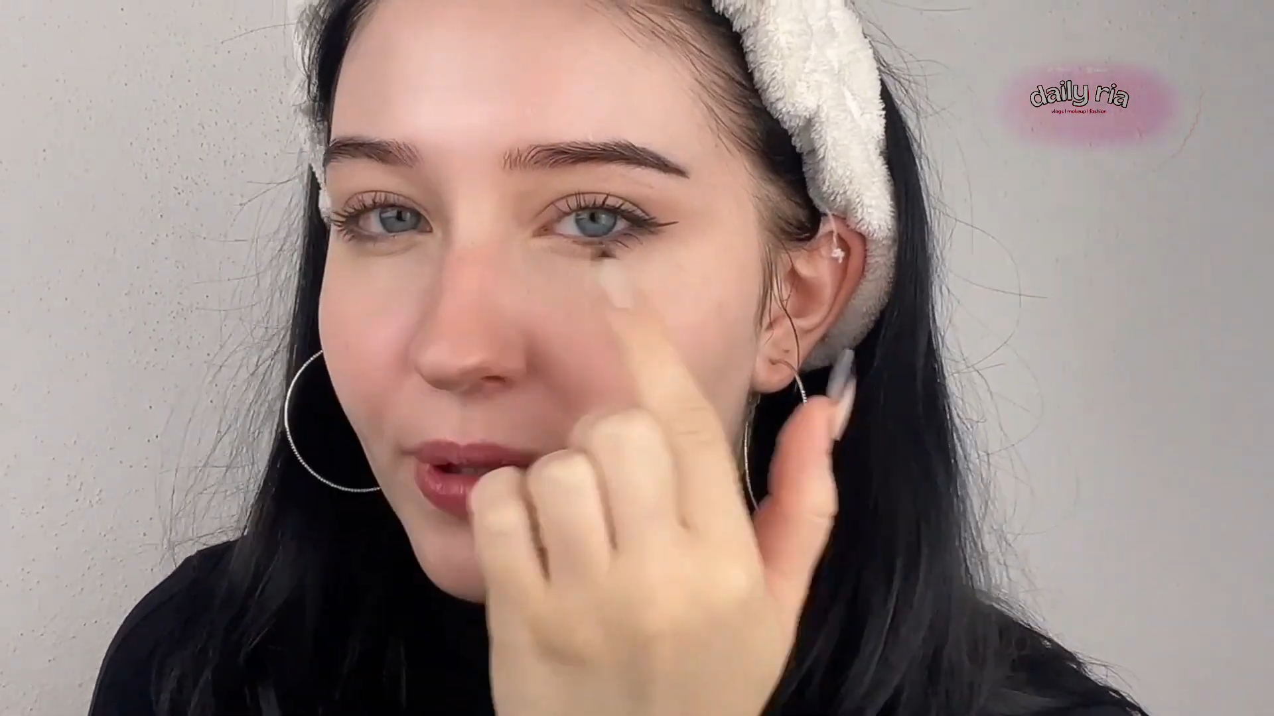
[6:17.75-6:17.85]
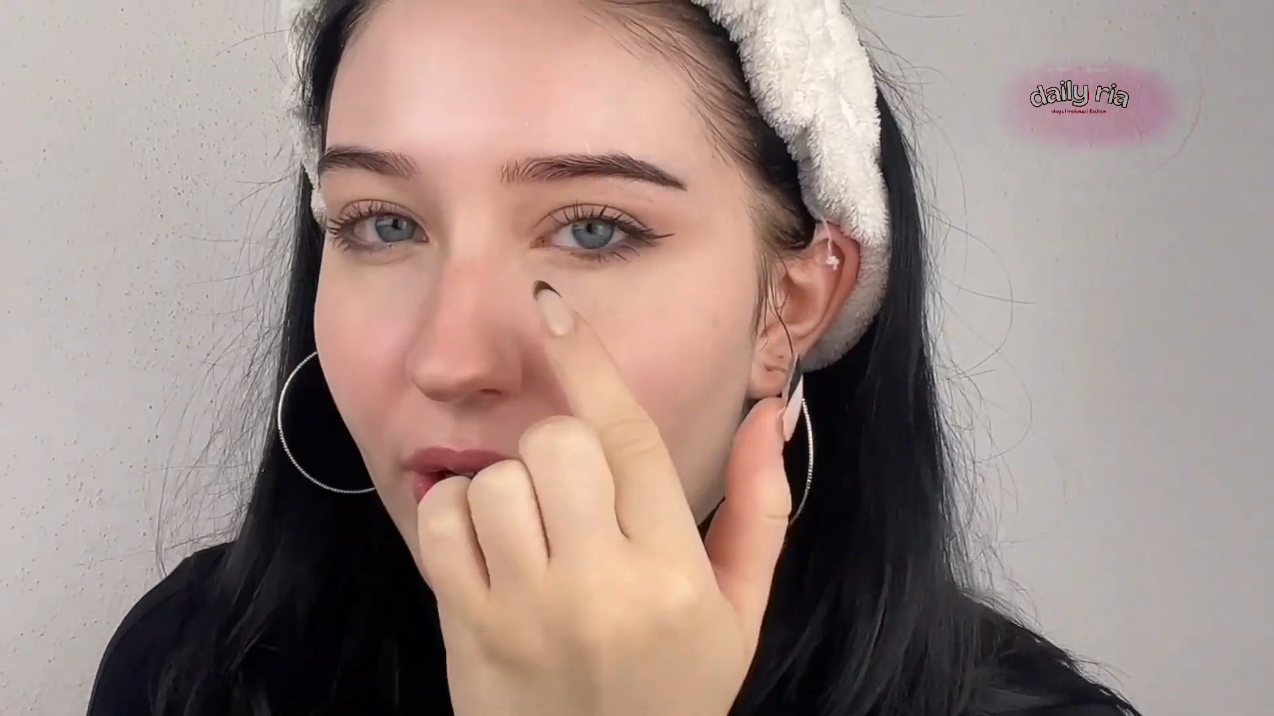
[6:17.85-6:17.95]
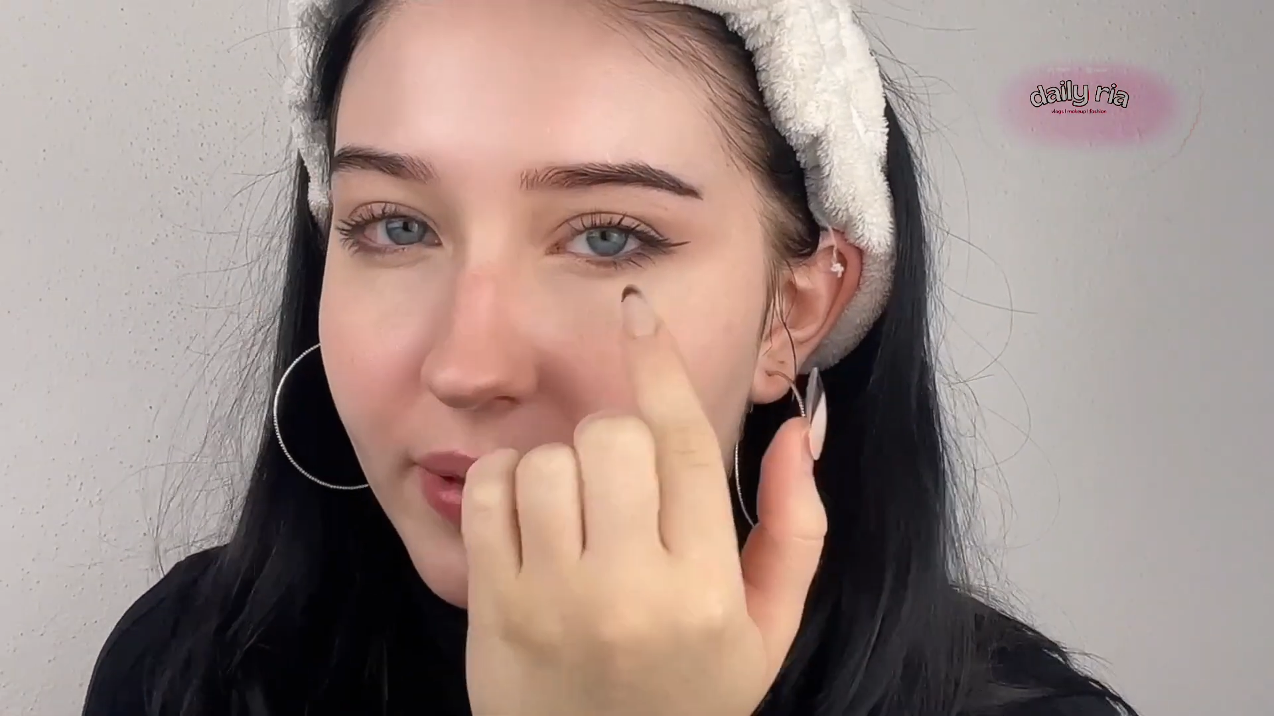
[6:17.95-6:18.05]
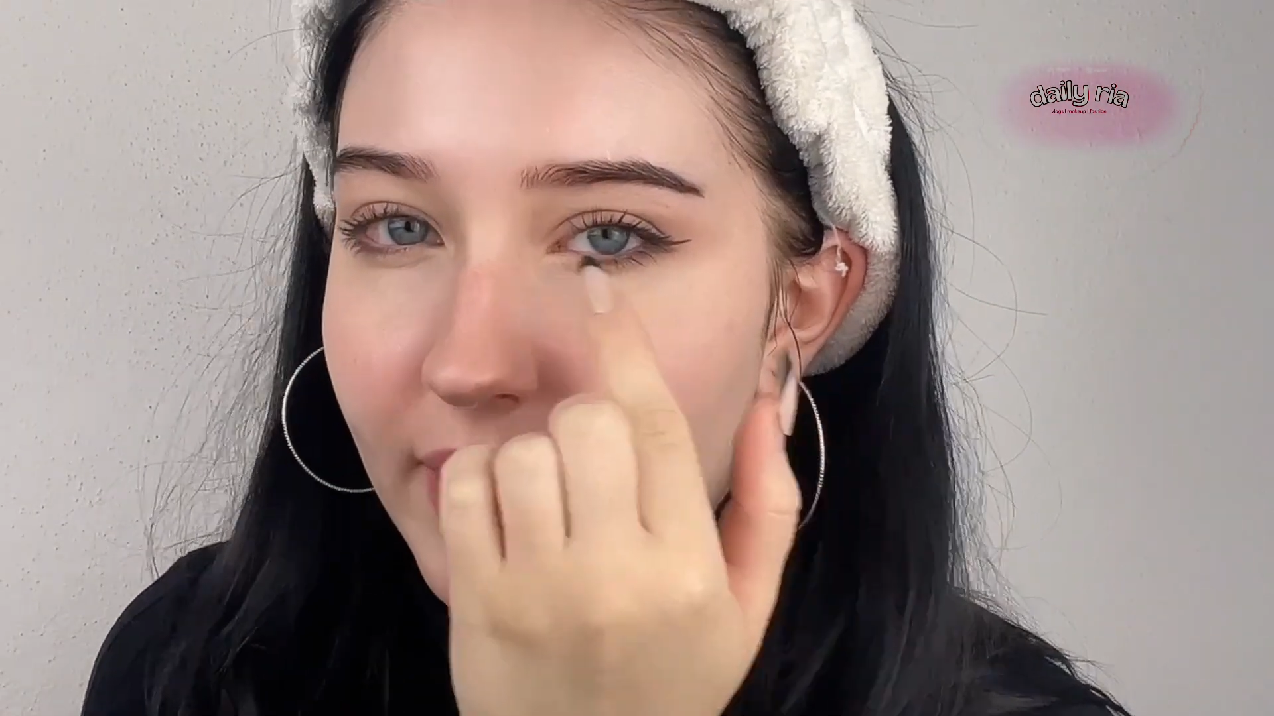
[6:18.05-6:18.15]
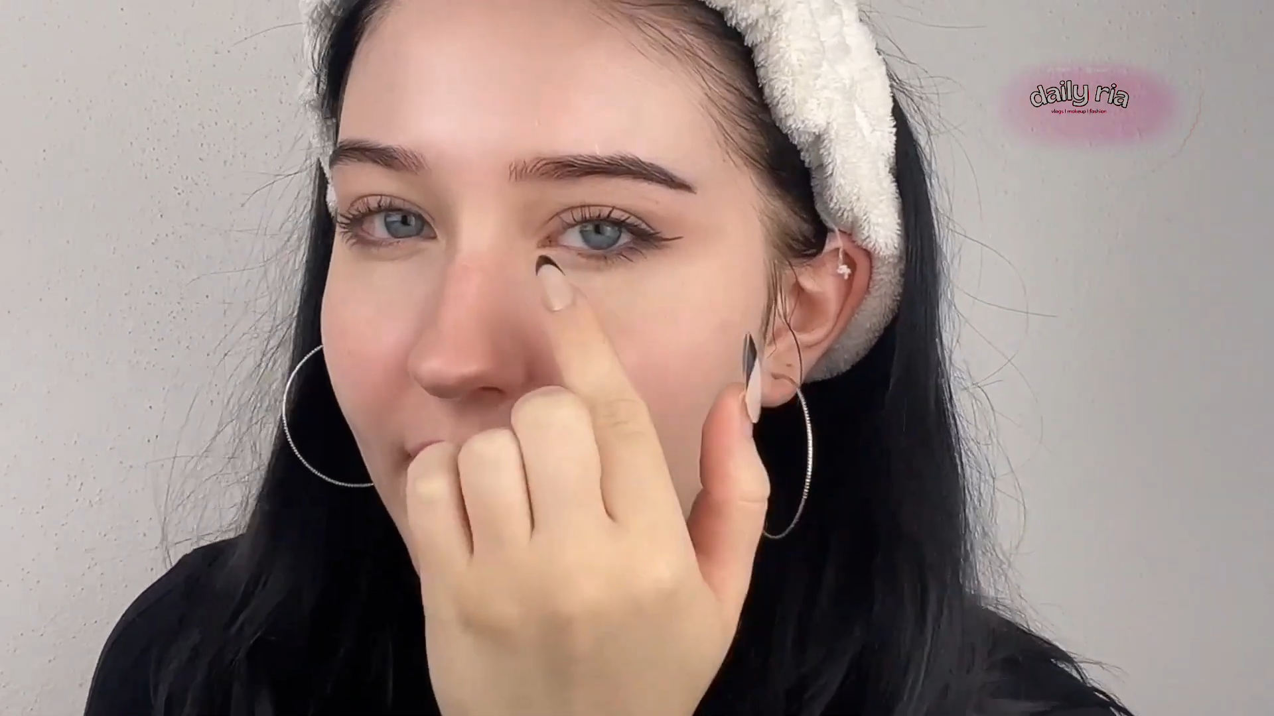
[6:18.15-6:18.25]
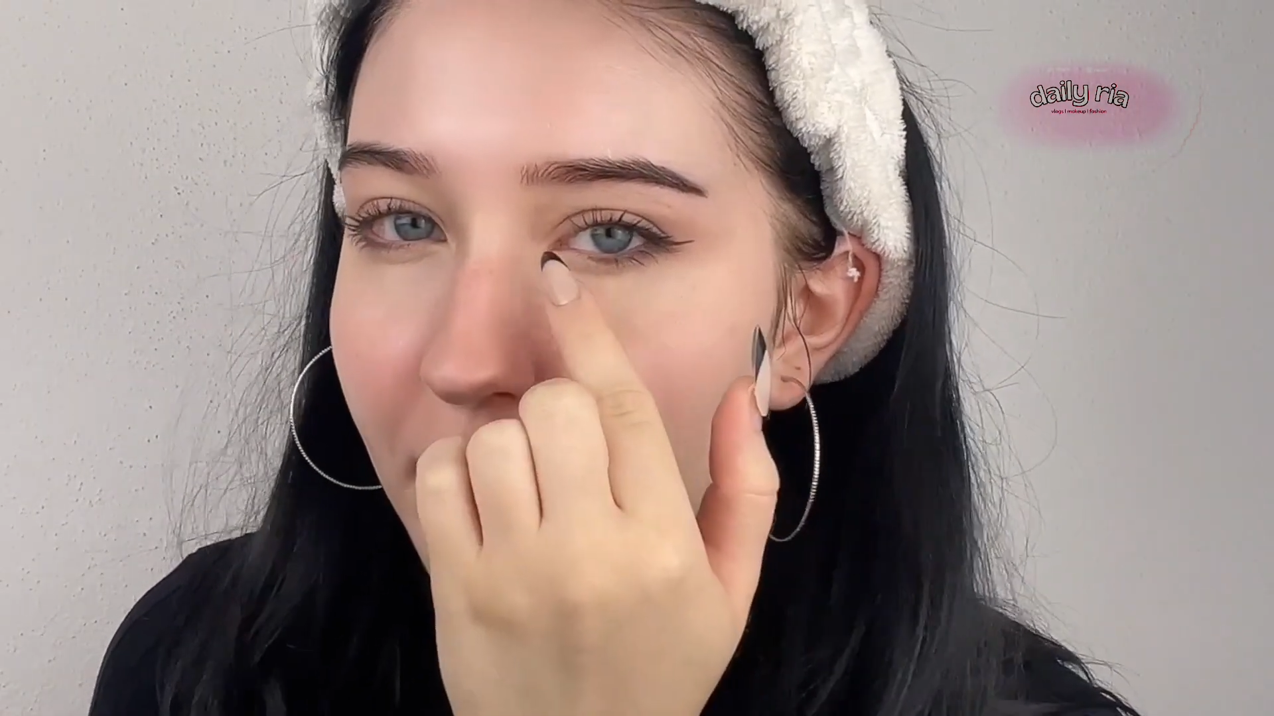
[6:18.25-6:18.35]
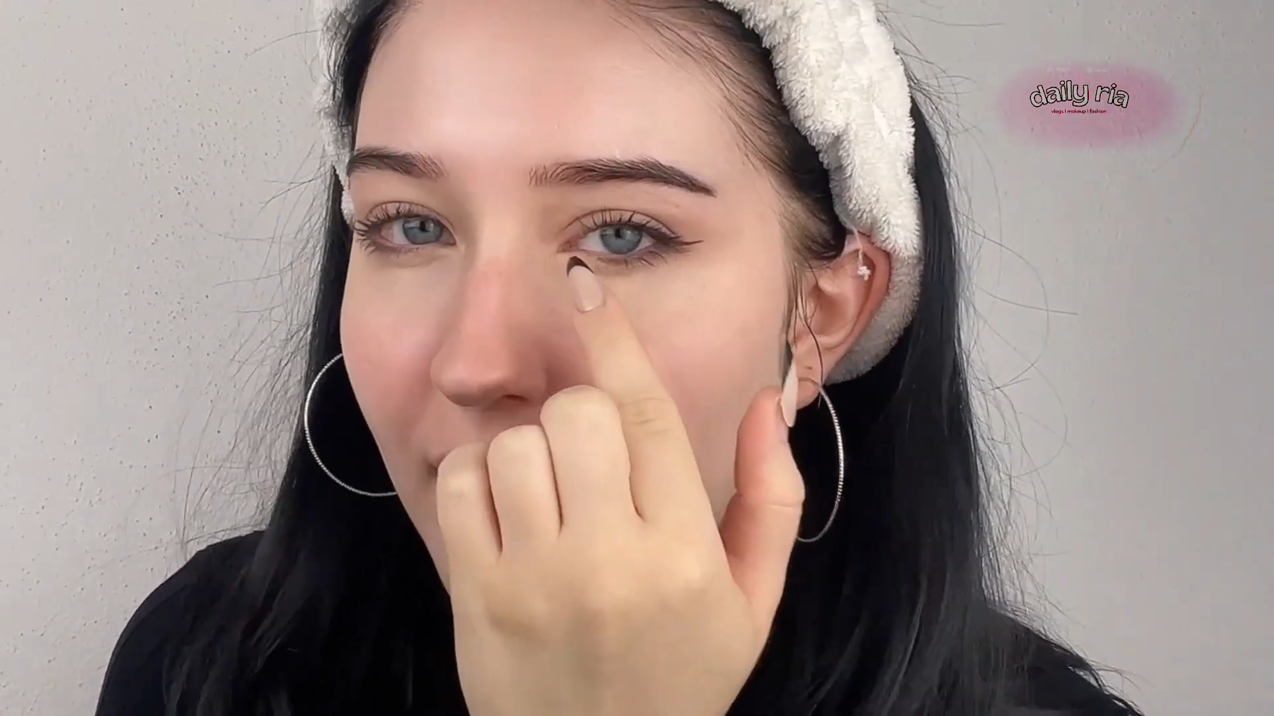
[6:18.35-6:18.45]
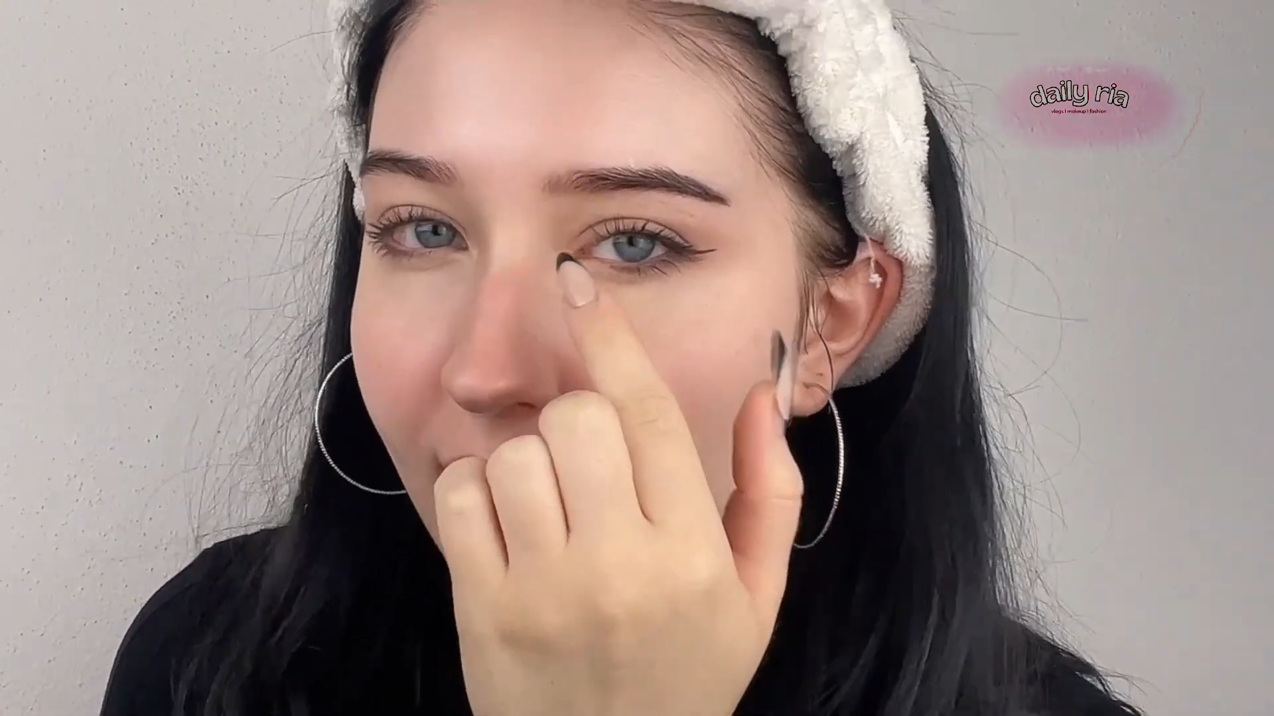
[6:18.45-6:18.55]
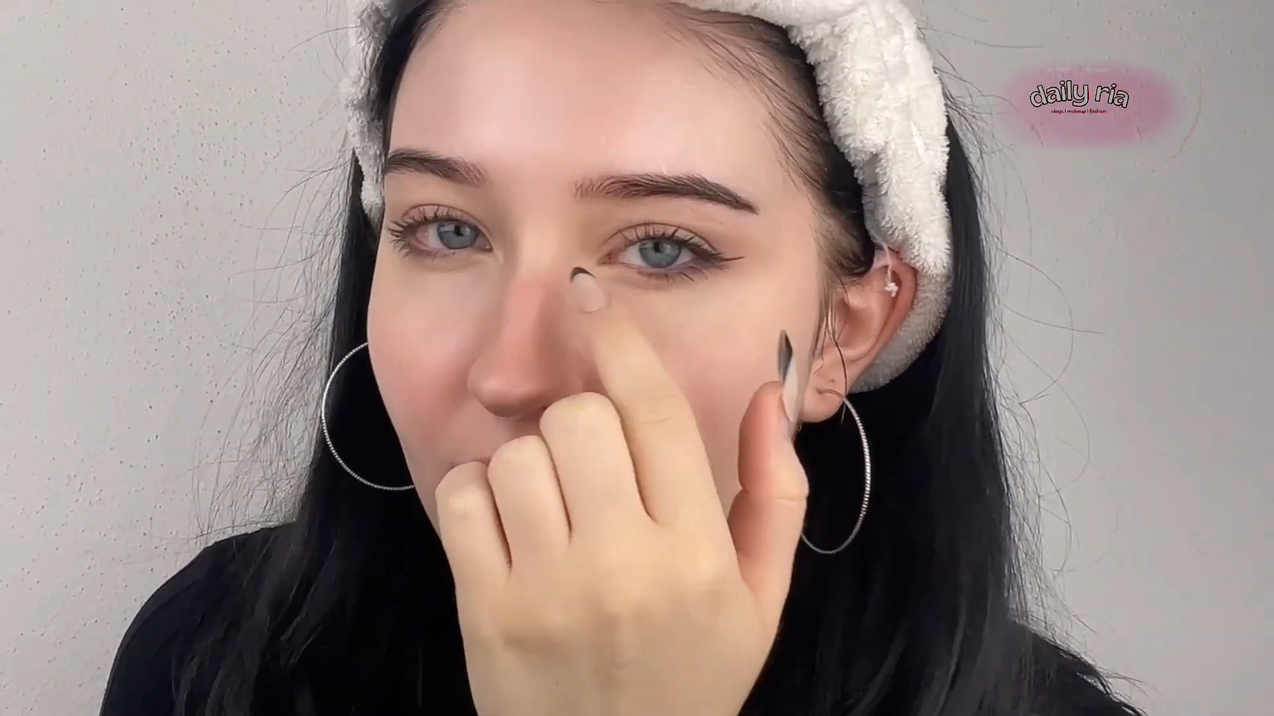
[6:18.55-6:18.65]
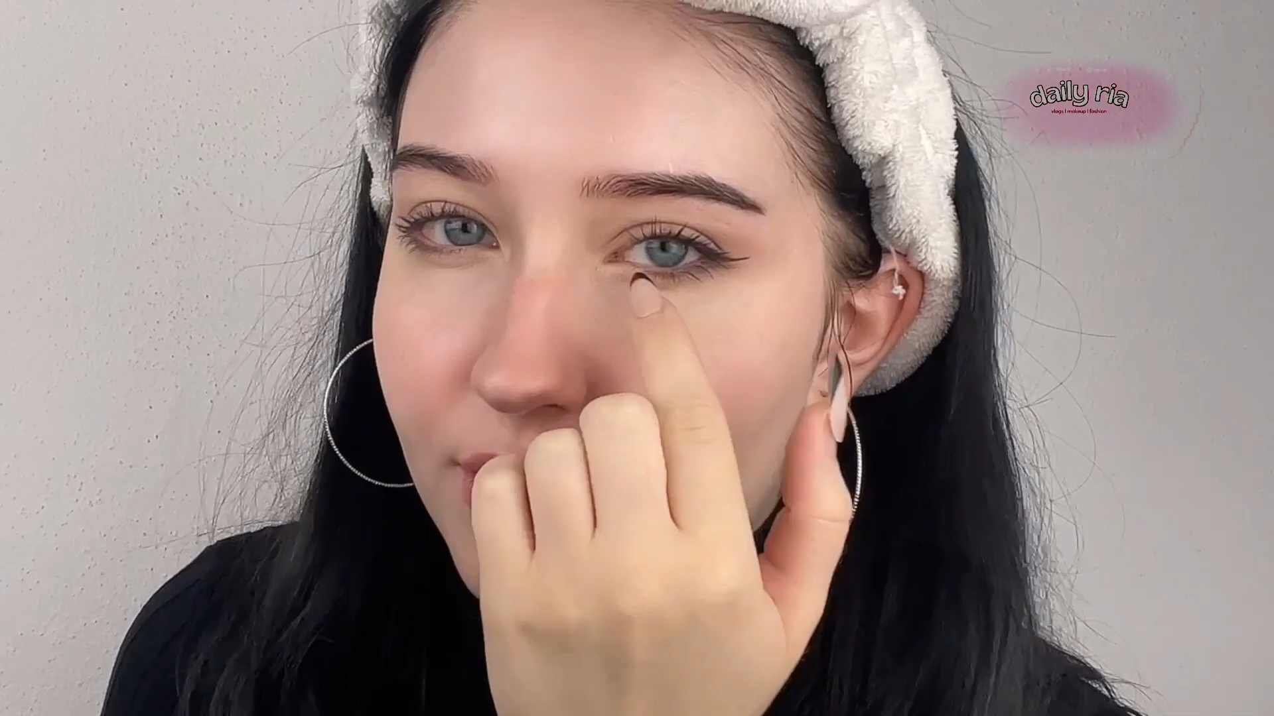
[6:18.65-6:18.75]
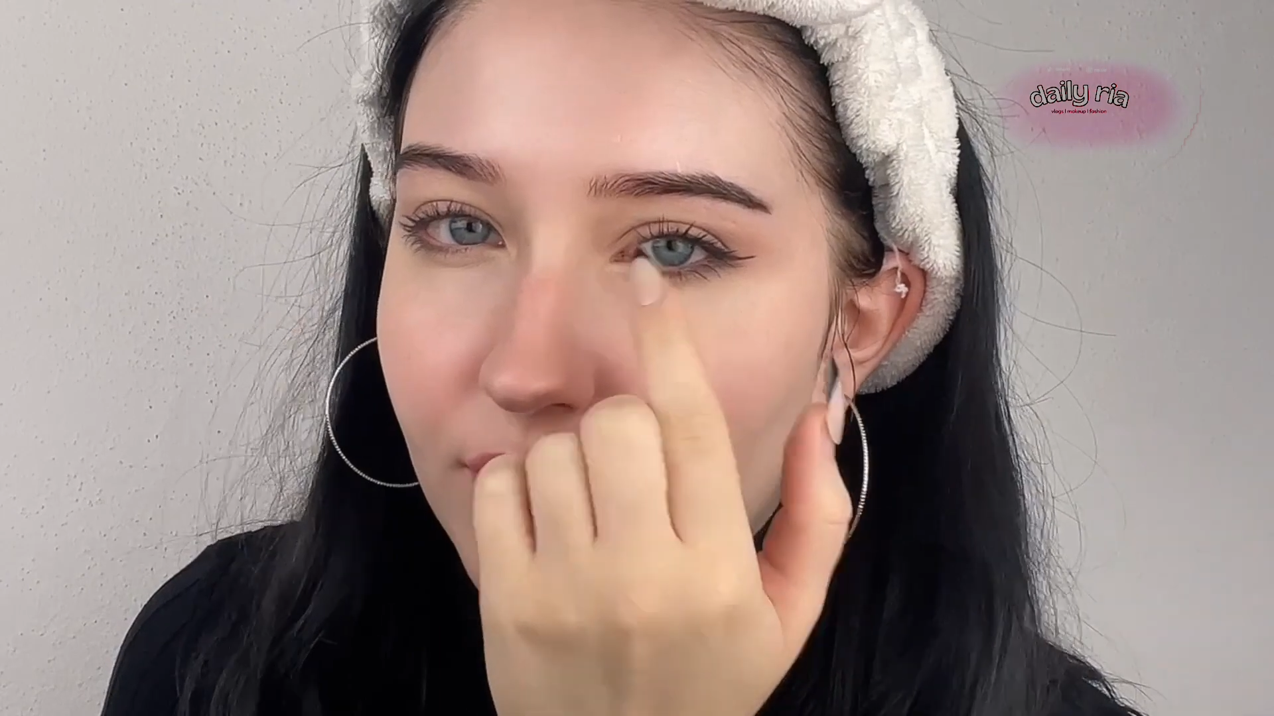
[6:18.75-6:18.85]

becomes like a black